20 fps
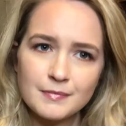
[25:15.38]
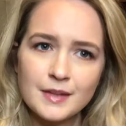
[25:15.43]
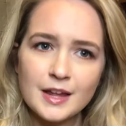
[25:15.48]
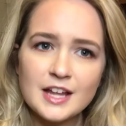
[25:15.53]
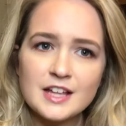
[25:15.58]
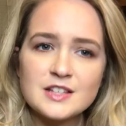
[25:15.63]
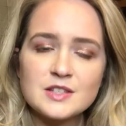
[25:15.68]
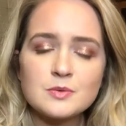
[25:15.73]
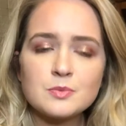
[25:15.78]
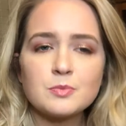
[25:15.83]

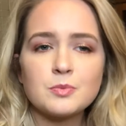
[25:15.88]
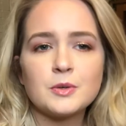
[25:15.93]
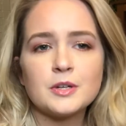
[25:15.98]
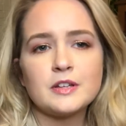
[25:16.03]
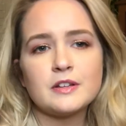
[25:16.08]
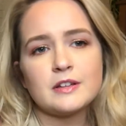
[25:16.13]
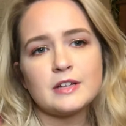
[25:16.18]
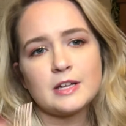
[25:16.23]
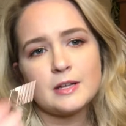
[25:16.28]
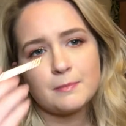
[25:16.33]
It's
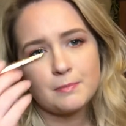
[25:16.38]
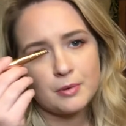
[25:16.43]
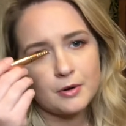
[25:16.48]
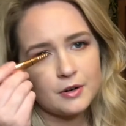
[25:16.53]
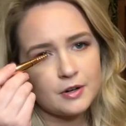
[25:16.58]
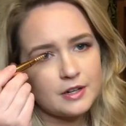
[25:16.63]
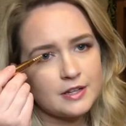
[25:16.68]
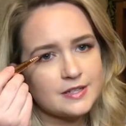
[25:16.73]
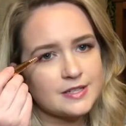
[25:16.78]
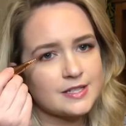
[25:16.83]
really
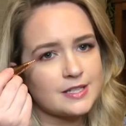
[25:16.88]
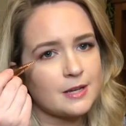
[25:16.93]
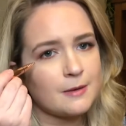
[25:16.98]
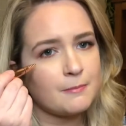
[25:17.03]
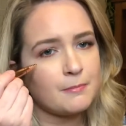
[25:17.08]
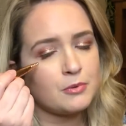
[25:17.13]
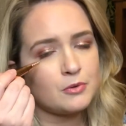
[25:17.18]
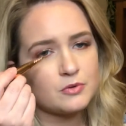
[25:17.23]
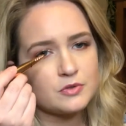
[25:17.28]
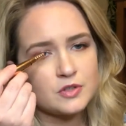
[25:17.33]
pretty
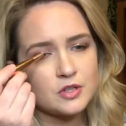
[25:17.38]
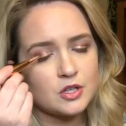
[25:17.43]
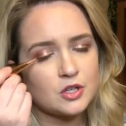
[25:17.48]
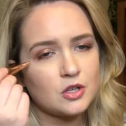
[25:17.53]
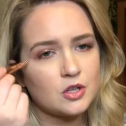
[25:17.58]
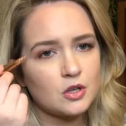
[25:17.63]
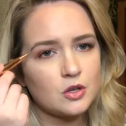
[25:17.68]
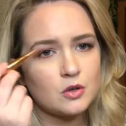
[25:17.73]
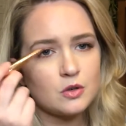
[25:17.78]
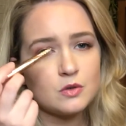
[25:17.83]
simple to
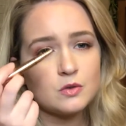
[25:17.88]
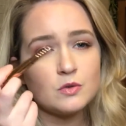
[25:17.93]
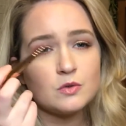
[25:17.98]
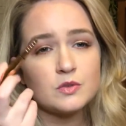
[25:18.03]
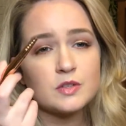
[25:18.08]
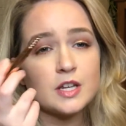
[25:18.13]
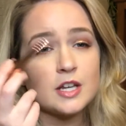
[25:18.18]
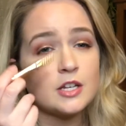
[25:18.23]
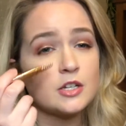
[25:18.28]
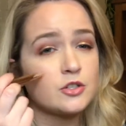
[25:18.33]
use.
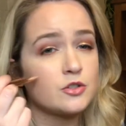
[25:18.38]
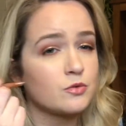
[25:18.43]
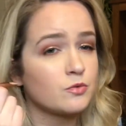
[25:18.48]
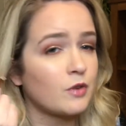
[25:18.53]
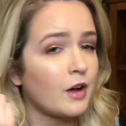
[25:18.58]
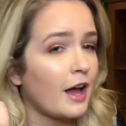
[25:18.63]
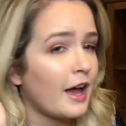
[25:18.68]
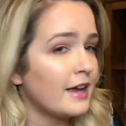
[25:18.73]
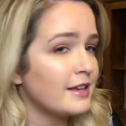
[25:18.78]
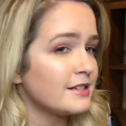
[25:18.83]
It
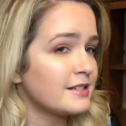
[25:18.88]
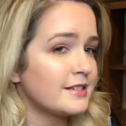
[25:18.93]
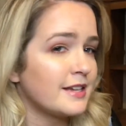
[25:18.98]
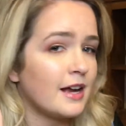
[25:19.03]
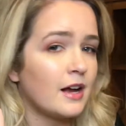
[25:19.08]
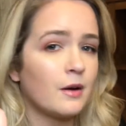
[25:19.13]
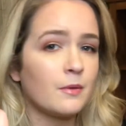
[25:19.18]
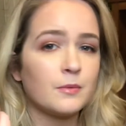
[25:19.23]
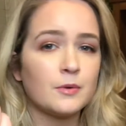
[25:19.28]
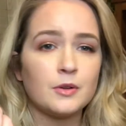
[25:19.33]
dries
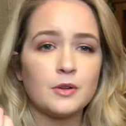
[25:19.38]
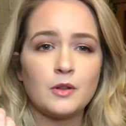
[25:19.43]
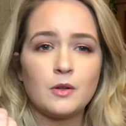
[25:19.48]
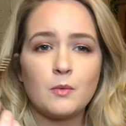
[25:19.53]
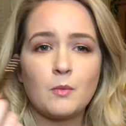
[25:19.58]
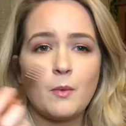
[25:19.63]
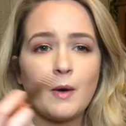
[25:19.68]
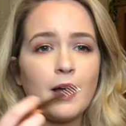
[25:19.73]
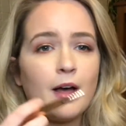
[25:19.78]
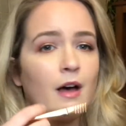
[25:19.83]
down really
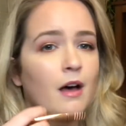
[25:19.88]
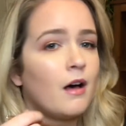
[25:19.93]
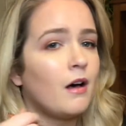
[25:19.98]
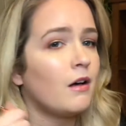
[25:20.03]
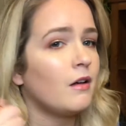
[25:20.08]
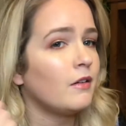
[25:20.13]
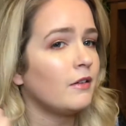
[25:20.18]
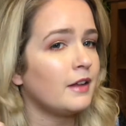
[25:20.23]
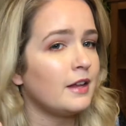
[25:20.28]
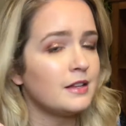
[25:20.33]

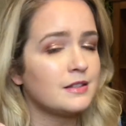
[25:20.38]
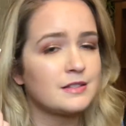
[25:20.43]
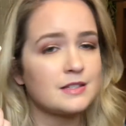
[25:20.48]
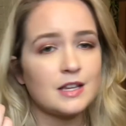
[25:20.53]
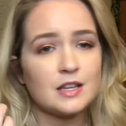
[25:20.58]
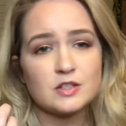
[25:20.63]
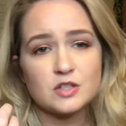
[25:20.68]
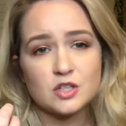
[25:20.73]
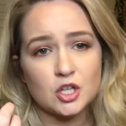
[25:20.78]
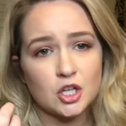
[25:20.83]
well.
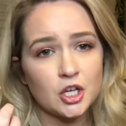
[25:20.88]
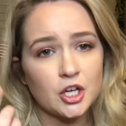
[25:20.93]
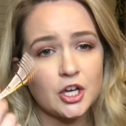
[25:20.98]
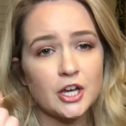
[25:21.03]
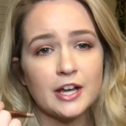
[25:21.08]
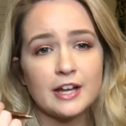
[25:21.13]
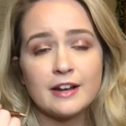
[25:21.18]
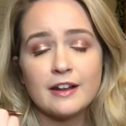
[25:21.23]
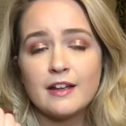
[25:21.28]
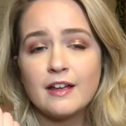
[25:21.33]
It's
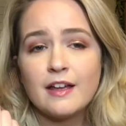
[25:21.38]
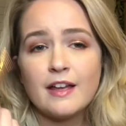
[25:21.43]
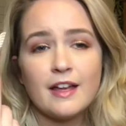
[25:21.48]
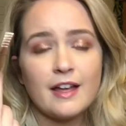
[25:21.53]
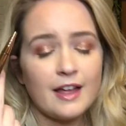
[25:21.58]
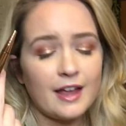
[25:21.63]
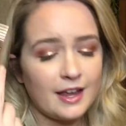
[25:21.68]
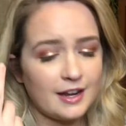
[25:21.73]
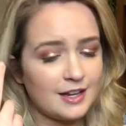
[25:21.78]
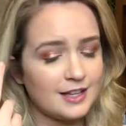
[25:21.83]
good,
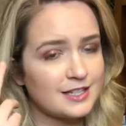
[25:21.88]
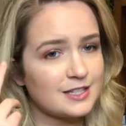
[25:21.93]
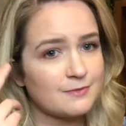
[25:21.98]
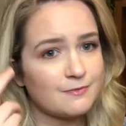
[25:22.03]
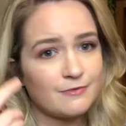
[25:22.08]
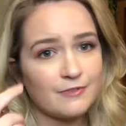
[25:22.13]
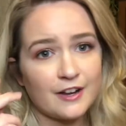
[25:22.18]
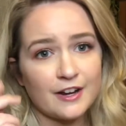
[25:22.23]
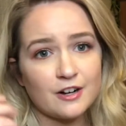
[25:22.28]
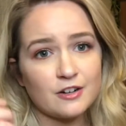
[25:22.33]
and it's
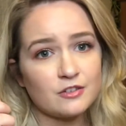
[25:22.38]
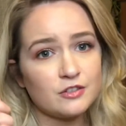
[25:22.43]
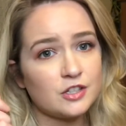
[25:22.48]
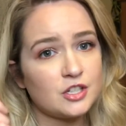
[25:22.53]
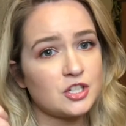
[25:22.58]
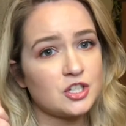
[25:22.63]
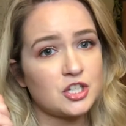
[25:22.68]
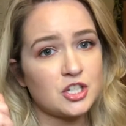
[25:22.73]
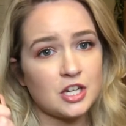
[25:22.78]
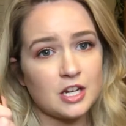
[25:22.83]
fairly
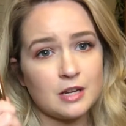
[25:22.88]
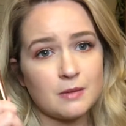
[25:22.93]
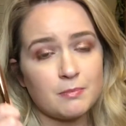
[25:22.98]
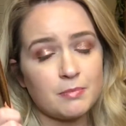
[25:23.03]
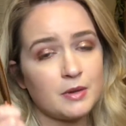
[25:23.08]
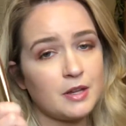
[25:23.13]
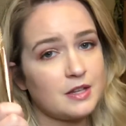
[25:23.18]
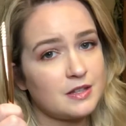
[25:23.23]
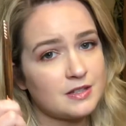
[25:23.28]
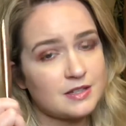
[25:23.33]
cheap.
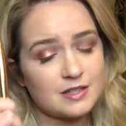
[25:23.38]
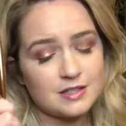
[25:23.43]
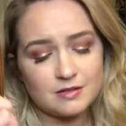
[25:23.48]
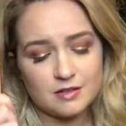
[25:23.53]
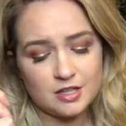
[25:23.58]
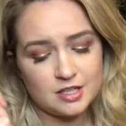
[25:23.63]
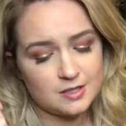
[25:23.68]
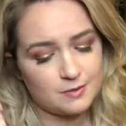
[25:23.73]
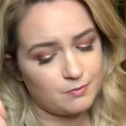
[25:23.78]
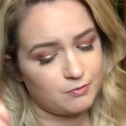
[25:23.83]
It's
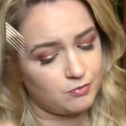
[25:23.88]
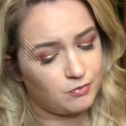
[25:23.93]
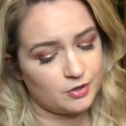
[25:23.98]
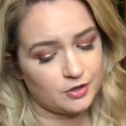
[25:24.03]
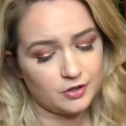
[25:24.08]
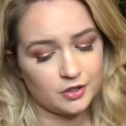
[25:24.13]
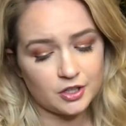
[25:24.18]
really